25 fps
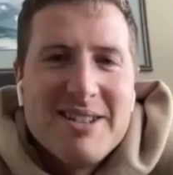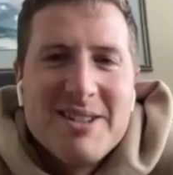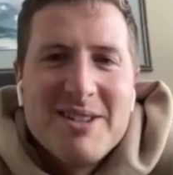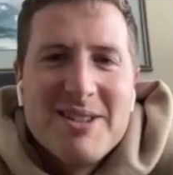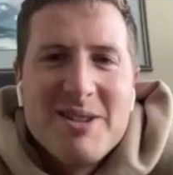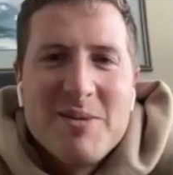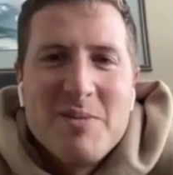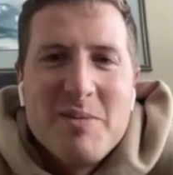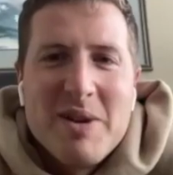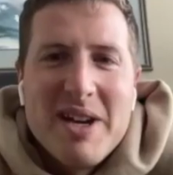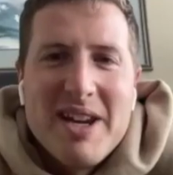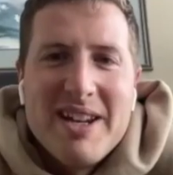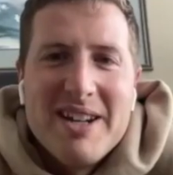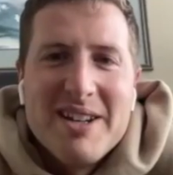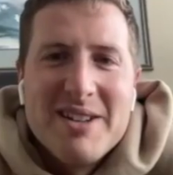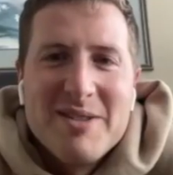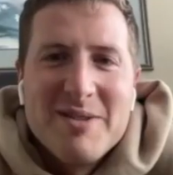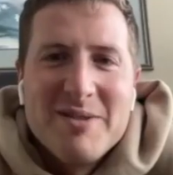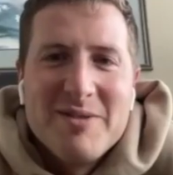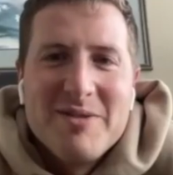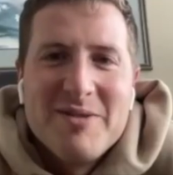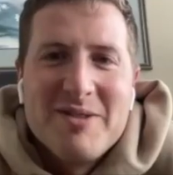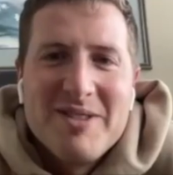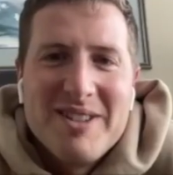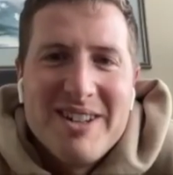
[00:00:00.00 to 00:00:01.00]
is the bane
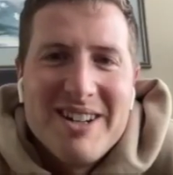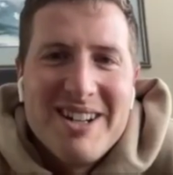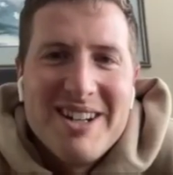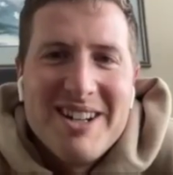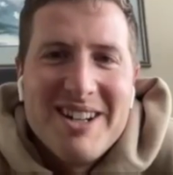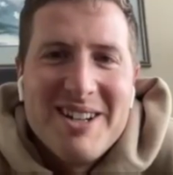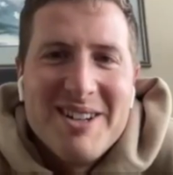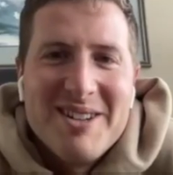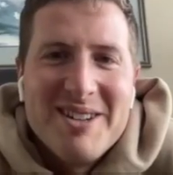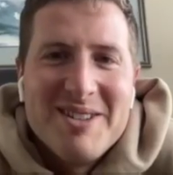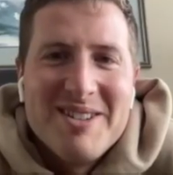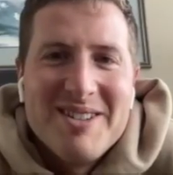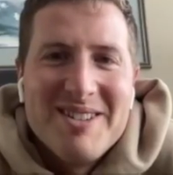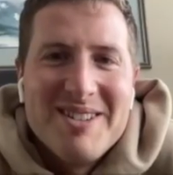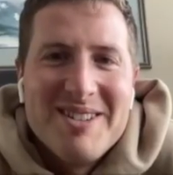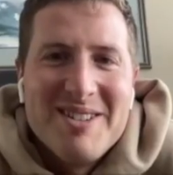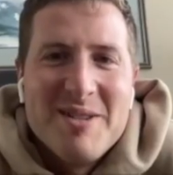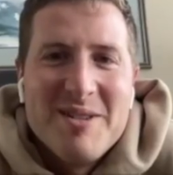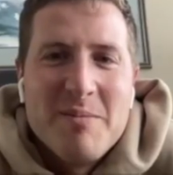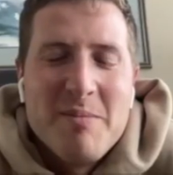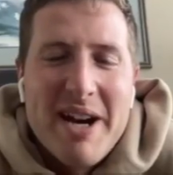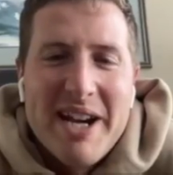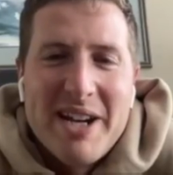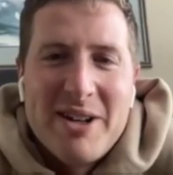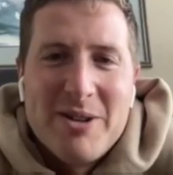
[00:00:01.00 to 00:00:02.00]
of
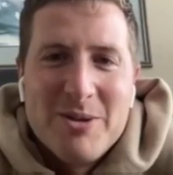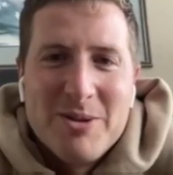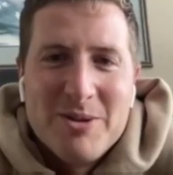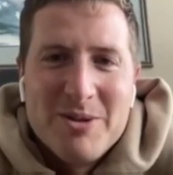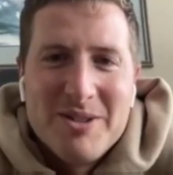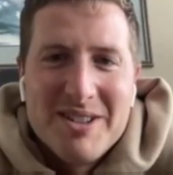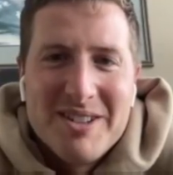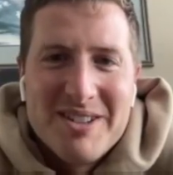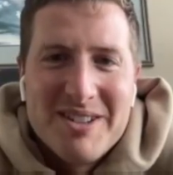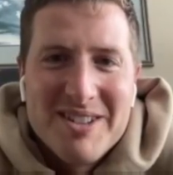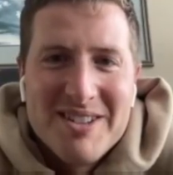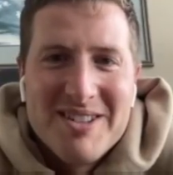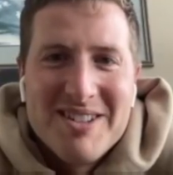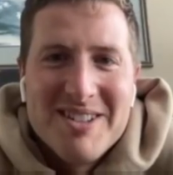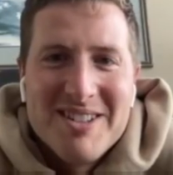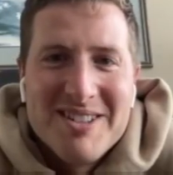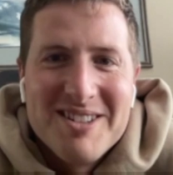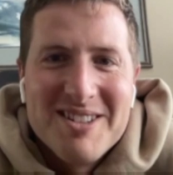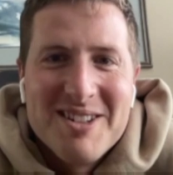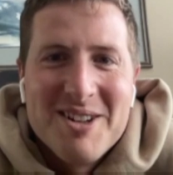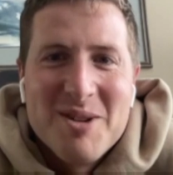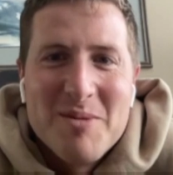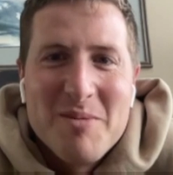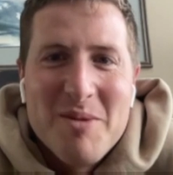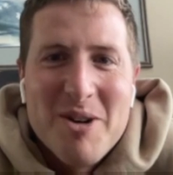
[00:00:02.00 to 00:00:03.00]
Michael's
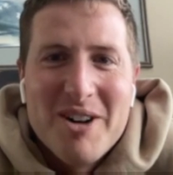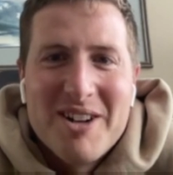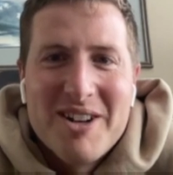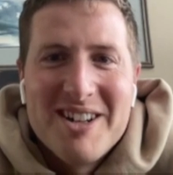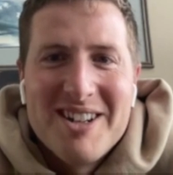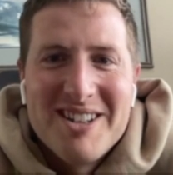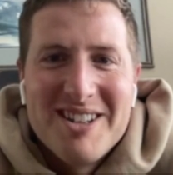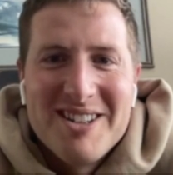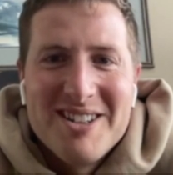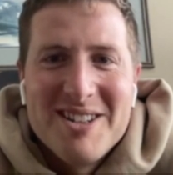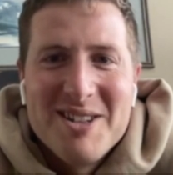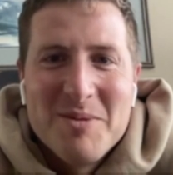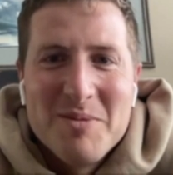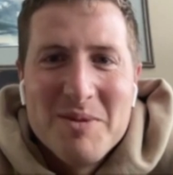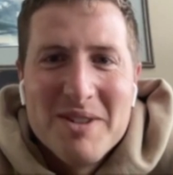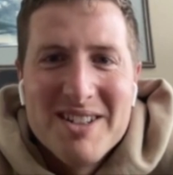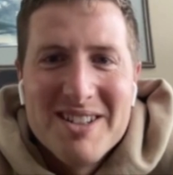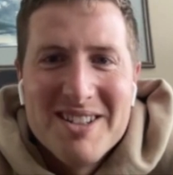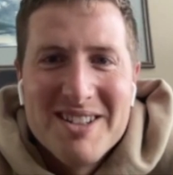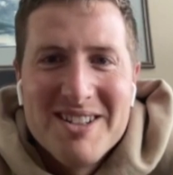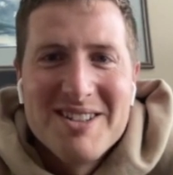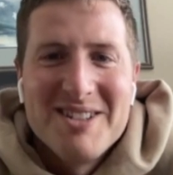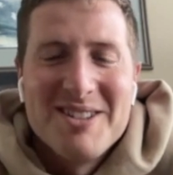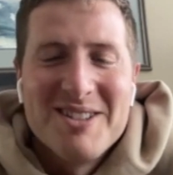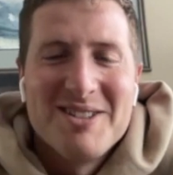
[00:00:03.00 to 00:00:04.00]
existence and our marketing team's
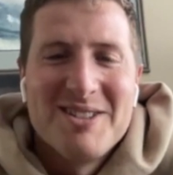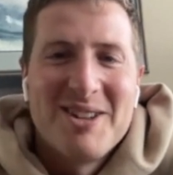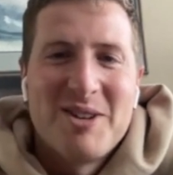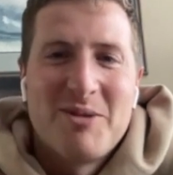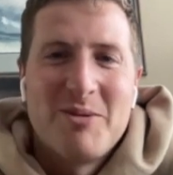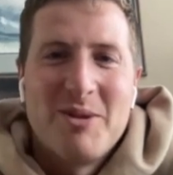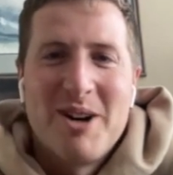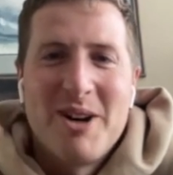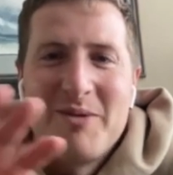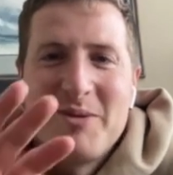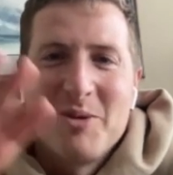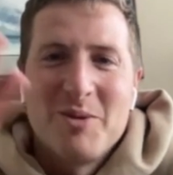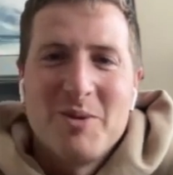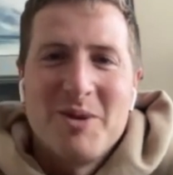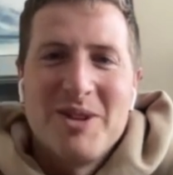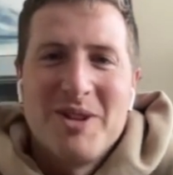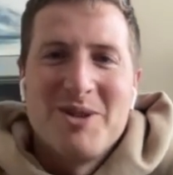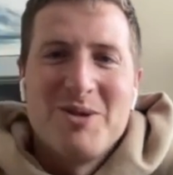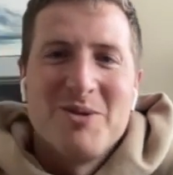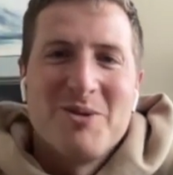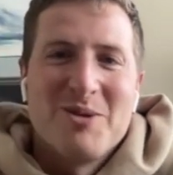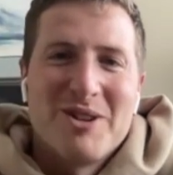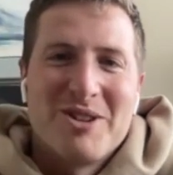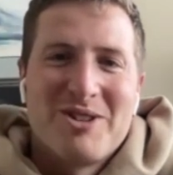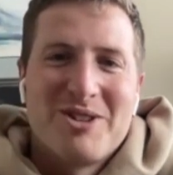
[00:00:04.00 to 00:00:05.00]
existence. Like whenever we
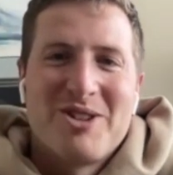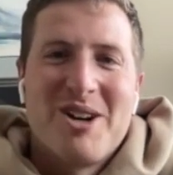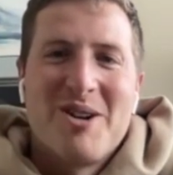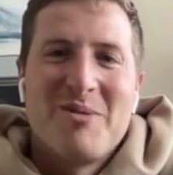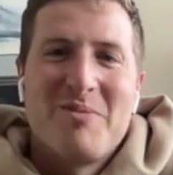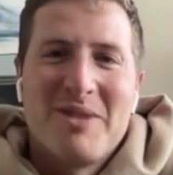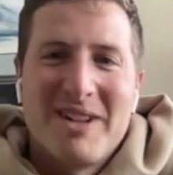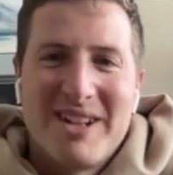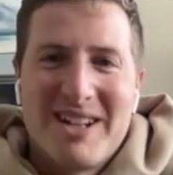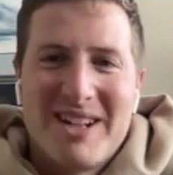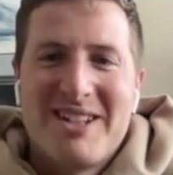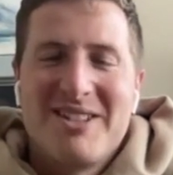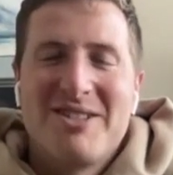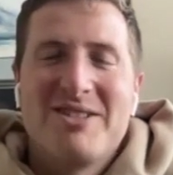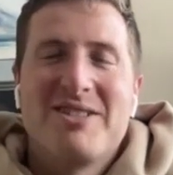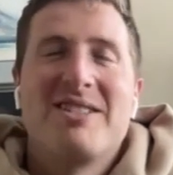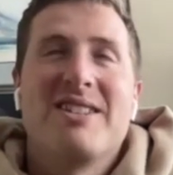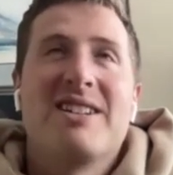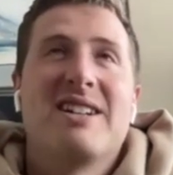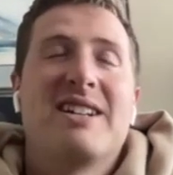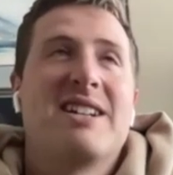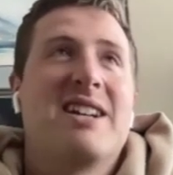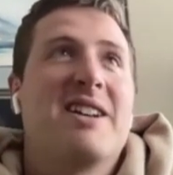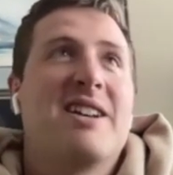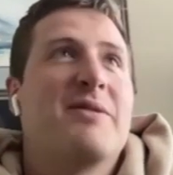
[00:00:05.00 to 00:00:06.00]
do workshop, like I just
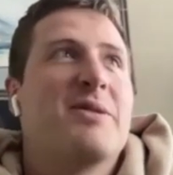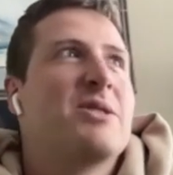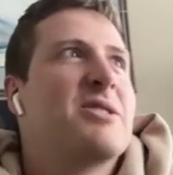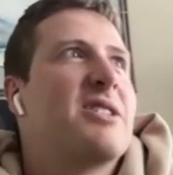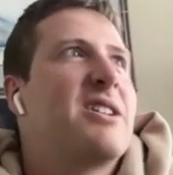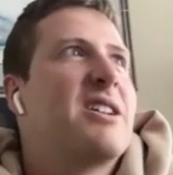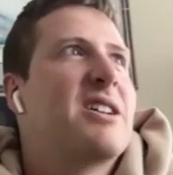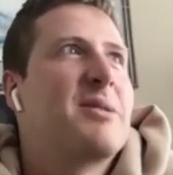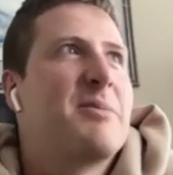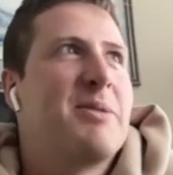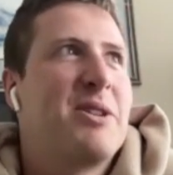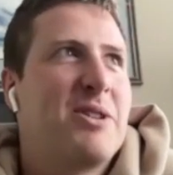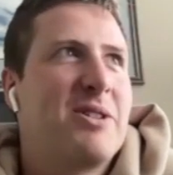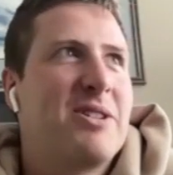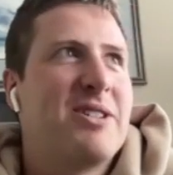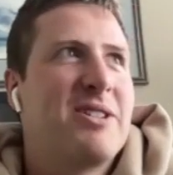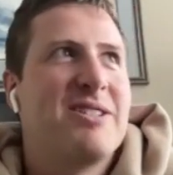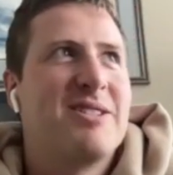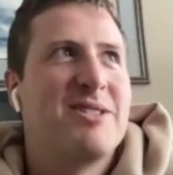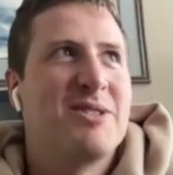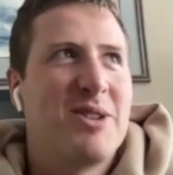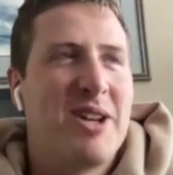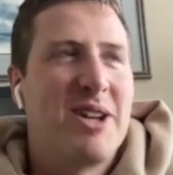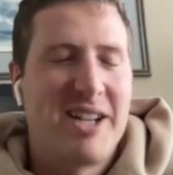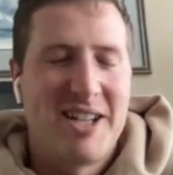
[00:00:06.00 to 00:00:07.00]
like never talk about
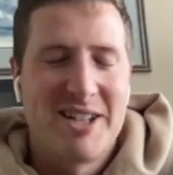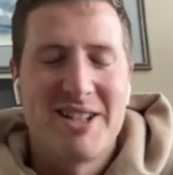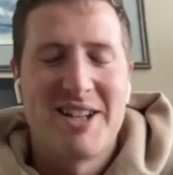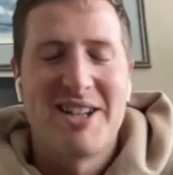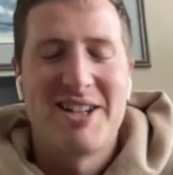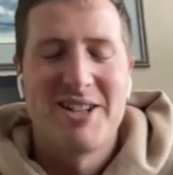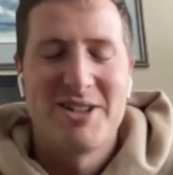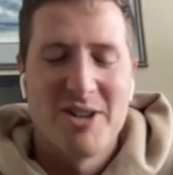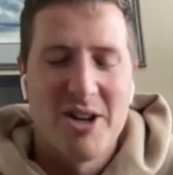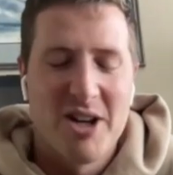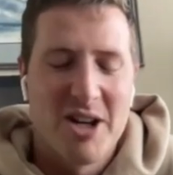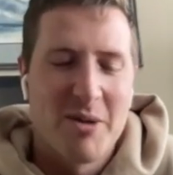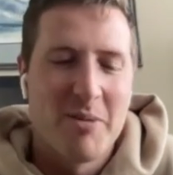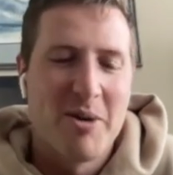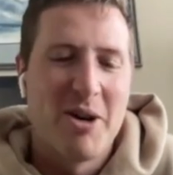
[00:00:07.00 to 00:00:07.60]
her. So I guess I can talk